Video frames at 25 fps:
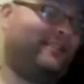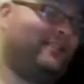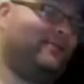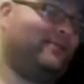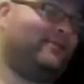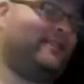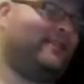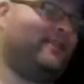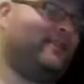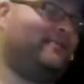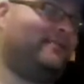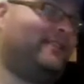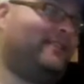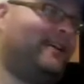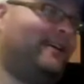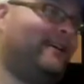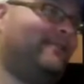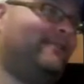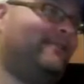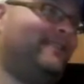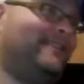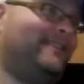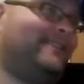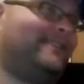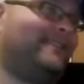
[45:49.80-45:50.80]
you tell
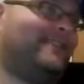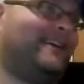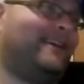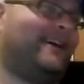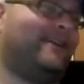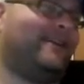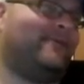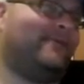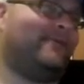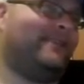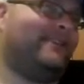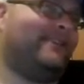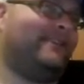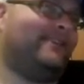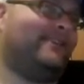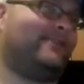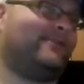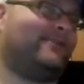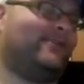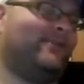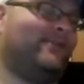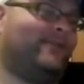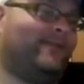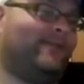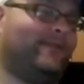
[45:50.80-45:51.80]
Tyrese that when you
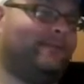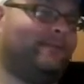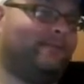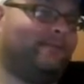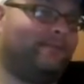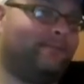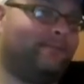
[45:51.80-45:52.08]
saw him?